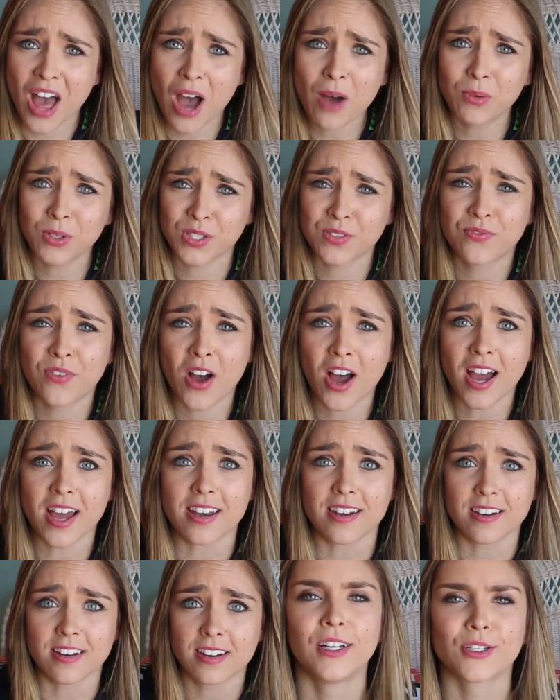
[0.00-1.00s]
That was
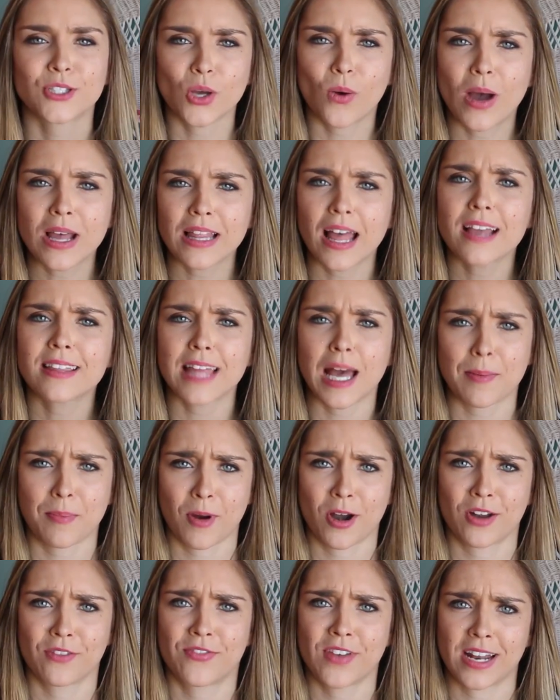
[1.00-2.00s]
fun. So I like that
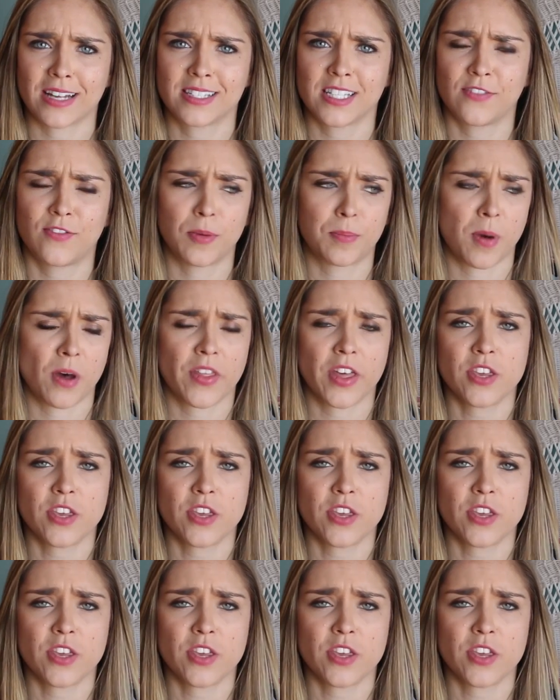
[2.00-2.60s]
part of fantasy football,